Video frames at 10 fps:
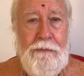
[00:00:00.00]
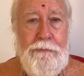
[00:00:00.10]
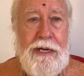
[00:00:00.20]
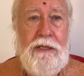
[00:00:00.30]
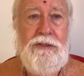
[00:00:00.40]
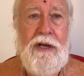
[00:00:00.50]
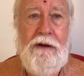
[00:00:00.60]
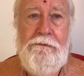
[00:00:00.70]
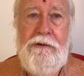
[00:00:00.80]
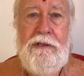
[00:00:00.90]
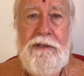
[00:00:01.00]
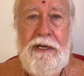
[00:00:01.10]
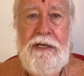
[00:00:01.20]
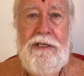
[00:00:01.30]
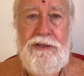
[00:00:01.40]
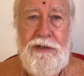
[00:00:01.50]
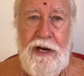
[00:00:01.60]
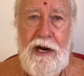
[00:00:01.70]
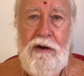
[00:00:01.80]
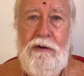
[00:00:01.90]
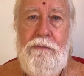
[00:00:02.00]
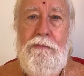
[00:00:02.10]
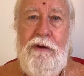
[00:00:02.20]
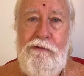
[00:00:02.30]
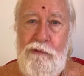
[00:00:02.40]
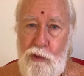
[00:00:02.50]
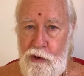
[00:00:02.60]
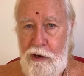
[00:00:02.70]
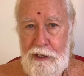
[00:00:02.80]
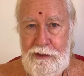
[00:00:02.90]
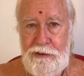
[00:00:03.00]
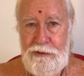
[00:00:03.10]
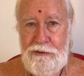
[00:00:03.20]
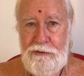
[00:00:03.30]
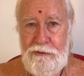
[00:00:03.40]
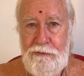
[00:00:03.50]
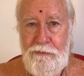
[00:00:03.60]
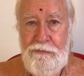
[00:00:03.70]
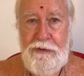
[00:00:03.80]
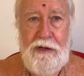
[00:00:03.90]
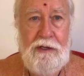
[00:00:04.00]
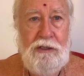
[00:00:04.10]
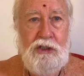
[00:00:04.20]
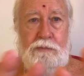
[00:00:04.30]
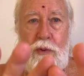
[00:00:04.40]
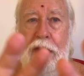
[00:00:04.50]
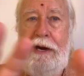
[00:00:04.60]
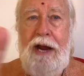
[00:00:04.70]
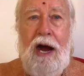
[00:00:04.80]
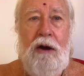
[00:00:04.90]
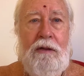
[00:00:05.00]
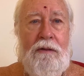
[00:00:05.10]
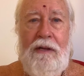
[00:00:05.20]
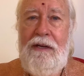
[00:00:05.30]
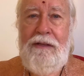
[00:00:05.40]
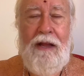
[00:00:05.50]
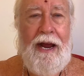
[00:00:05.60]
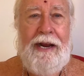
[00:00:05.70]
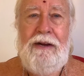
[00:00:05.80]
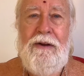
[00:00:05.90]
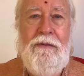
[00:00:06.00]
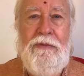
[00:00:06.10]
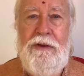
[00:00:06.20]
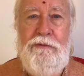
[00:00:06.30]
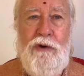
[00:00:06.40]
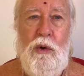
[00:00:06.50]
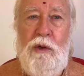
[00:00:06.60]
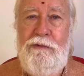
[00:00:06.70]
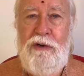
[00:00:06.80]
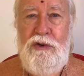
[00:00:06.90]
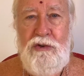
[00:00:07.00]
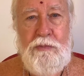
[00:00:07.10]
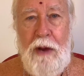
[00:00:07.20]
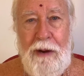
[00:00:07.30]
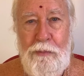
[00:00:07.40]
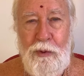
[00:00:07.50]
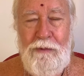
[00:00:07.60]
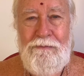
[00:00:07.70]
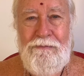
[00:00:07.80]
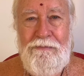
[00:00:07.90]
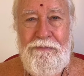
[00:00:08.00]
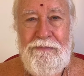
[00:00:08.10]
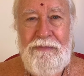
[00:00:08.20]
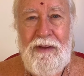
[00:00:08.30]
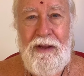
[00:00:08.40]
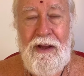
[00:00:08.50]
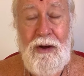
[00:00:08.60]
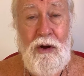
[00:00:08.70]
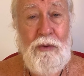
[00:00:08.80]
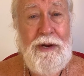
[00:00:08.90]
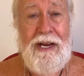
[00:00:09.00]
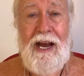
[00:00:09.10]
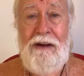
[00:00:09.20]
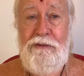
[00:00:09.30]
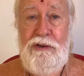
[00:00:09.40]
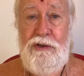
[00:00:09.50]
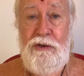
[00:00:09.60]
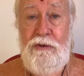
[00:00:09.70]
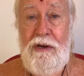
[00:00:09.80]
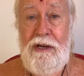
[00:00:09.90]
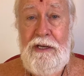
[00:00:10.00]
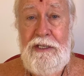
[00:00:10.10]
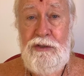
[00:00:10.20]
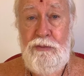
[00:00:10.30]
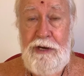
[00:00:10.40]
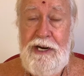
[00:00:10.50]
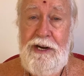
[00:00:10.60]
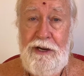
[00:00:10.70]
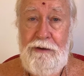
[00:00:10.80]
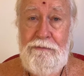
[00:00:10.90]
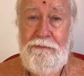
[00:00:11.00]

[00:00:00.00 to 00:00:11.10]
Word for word: because everything is there before us, spread out like the fold of a newspaper. All we have to do is read it.